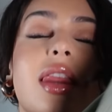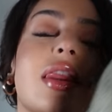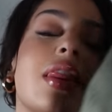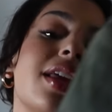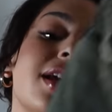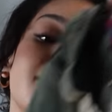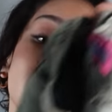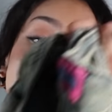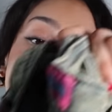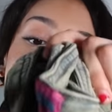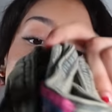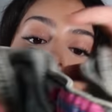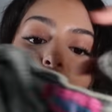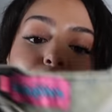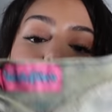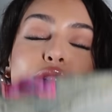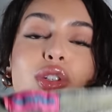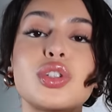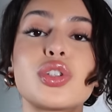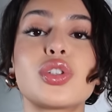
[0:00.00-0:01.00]
These
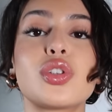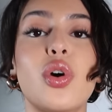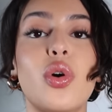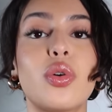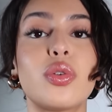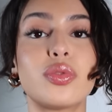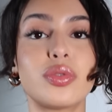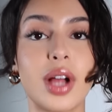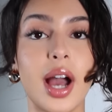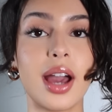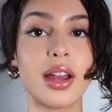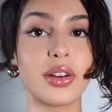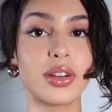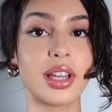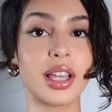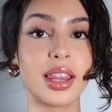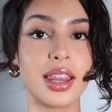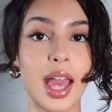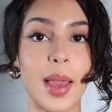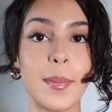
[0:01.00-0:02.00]
are so
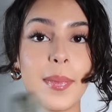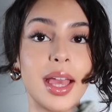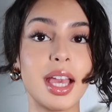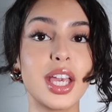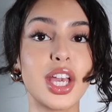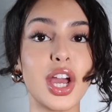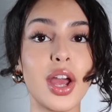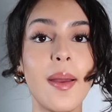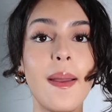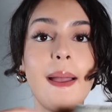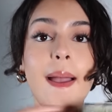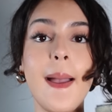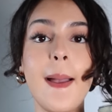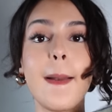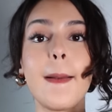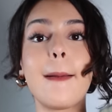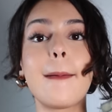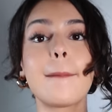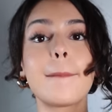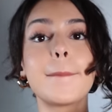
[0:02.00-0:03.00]
flattering. They make your
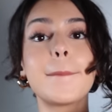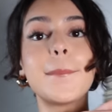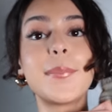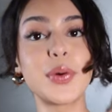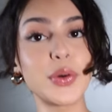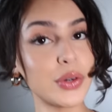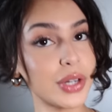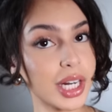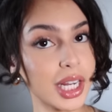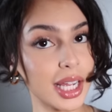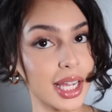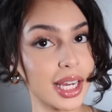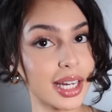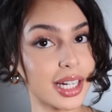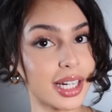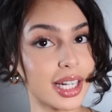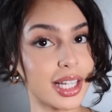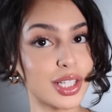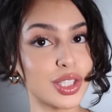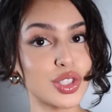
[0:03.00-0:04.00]
booty
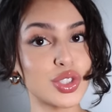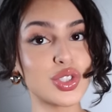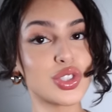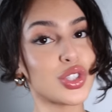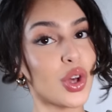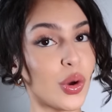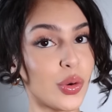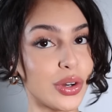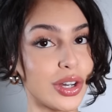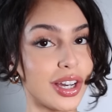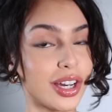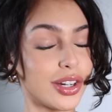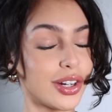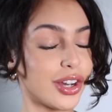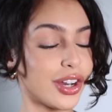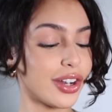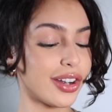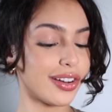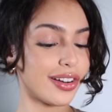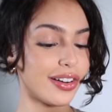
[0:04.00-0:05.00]
looks so good,
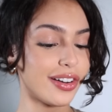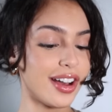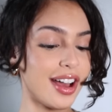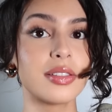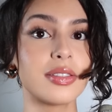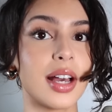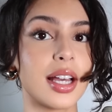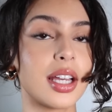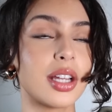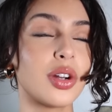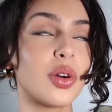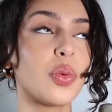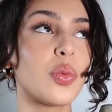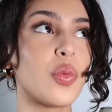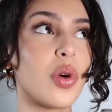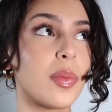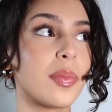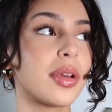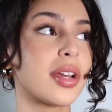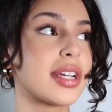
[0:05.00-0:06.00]
girl. If I can own
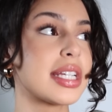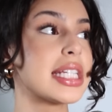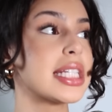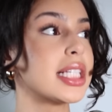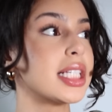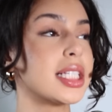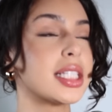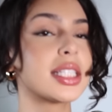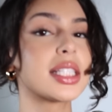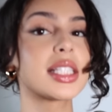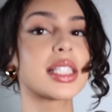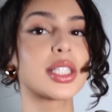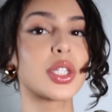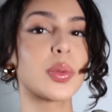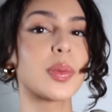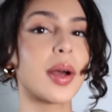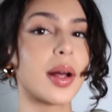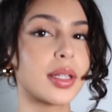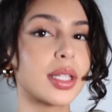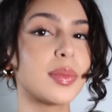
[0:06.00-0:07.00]
one pair of jeans,
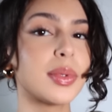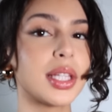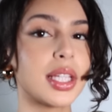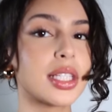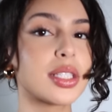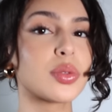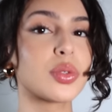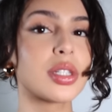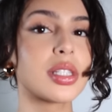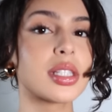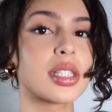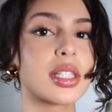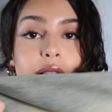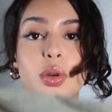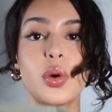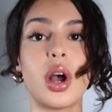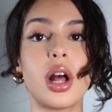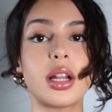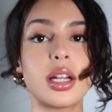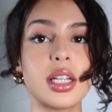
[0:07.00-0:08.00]
it'll probably be these ones. The
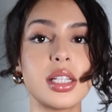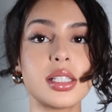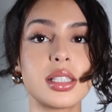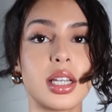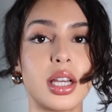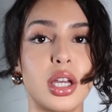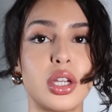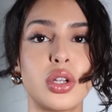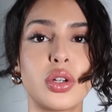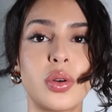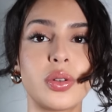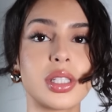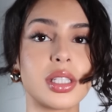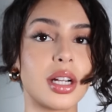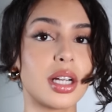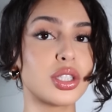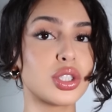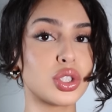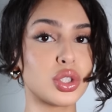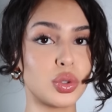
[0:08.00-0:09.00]
quality is good, you know. It's
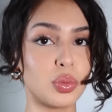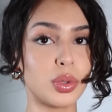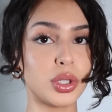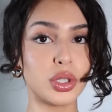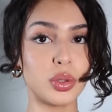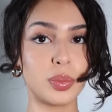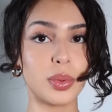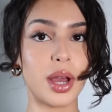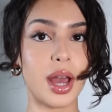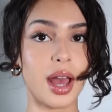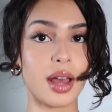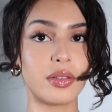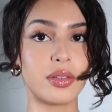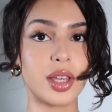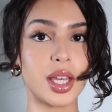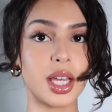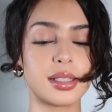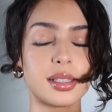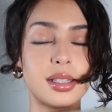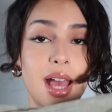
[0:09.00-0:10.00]
not super duper
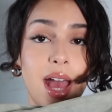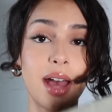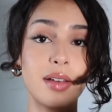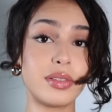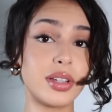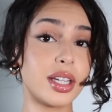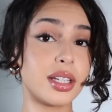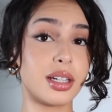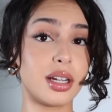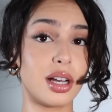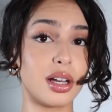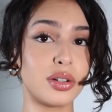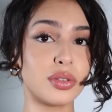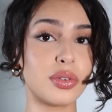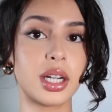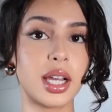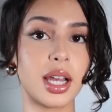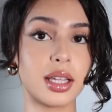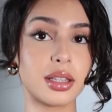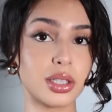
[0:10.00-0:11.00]
heavy. It's heavy enough,
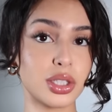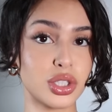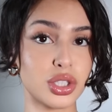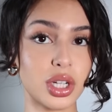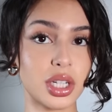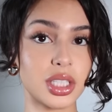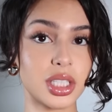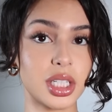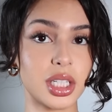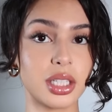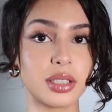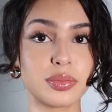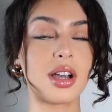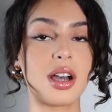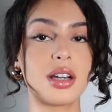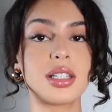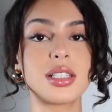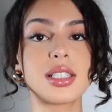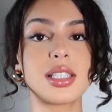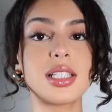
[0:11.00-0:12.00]
and they're stretchy.
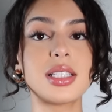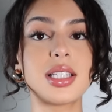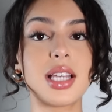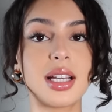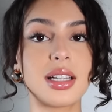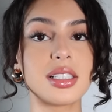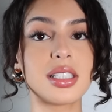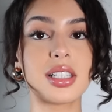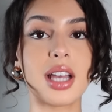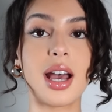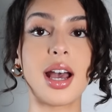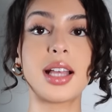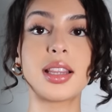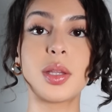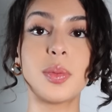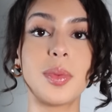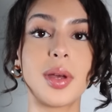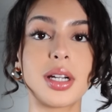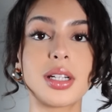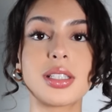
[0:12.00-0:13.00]
Honestly, take a shot at
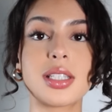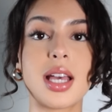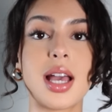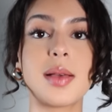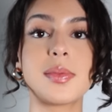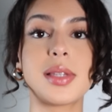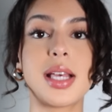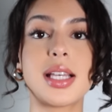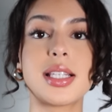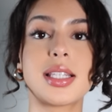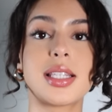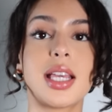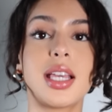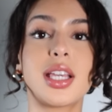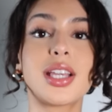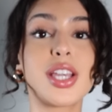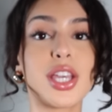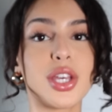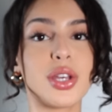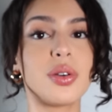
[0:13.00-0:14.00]
the amount of times I say
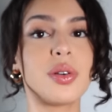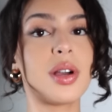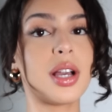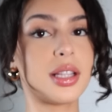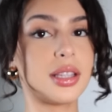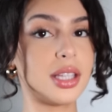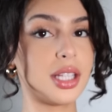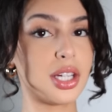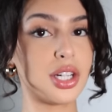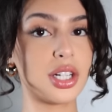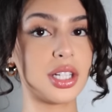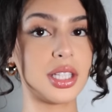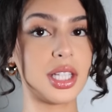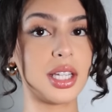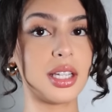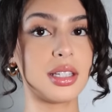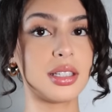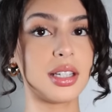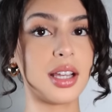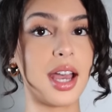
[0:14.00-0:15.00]
cute and
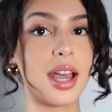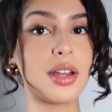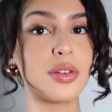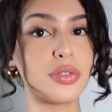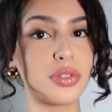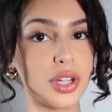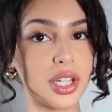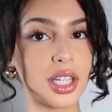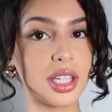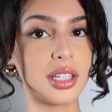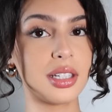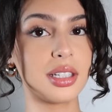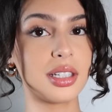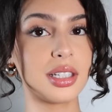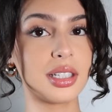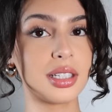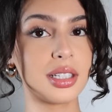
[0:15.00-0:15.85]
literally and freaking,